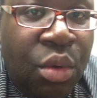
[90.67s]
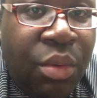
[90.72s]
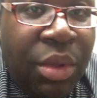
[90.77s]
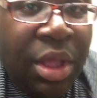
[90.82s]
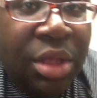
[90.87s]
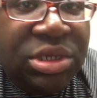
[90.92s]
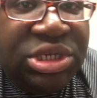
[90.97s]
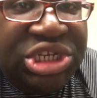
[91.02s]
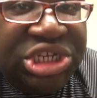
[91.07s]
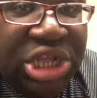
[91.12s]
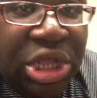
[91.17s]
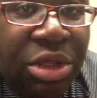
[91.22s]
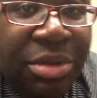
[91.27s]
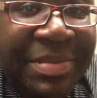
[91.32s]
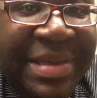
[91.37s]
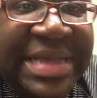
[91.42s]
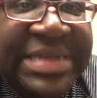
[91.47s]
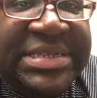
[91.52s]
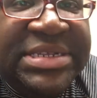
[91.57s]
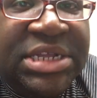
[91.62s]
Well,
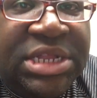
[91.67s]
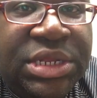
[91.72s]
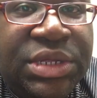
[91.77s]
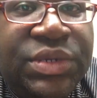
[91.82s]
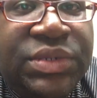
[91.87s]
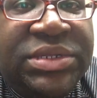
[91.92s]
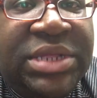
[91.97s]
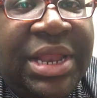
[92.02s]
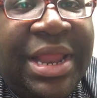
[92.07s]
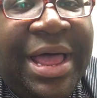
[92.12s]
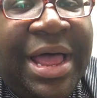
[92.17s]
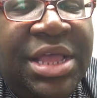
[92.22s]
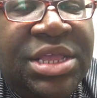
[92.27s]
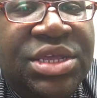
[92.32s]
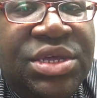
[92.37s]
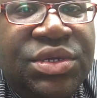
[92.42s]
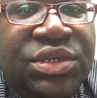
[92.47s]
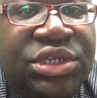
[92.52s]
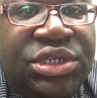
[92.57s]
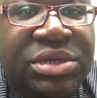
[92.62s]
gel-based glues allow
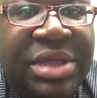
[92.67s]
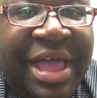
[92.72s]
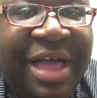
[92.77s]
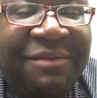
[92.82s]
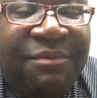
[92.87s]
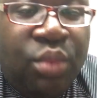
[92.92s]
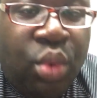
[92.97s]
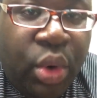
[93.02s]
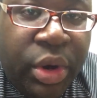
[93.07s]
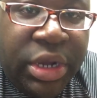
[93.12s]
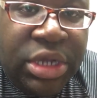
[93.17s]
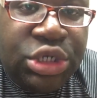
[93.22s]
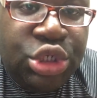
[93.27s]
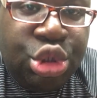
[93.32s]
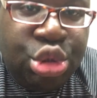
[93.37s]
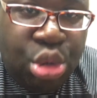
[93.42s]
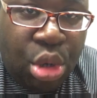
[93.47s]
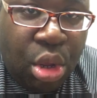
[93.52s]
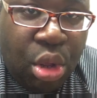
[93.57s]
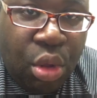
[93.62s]
you to have more
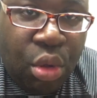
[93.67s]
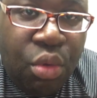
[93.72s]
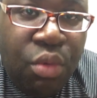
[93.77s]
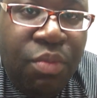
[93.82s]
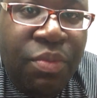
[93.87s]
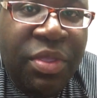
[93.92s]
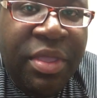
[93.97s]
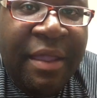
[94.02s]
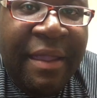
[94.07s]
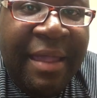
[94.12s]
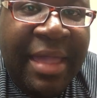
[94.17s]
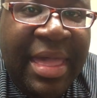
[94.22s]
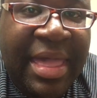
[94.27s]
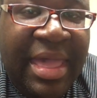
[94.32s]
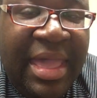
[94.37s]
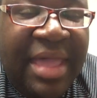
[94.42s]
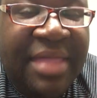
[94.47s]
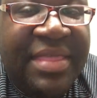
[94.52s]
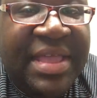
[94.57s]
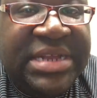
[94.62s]
control
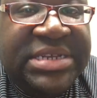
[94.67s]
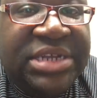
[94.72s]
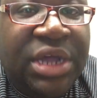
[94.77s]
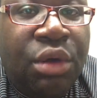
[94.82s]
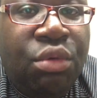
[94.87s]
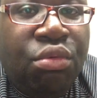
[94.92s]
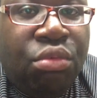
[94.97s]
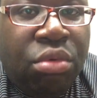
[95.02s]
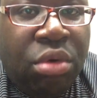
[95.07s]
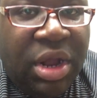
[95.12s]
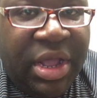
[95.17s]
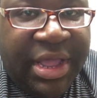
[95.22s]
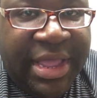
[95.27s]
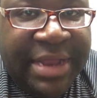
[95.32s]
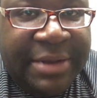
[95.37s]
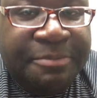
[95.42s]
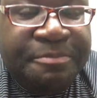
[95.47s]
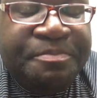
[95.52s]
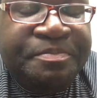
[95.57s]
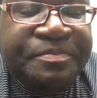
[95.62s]
and they don't
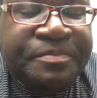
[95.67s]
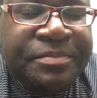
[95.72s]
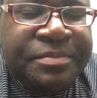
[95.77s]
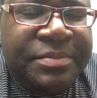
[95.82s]
run.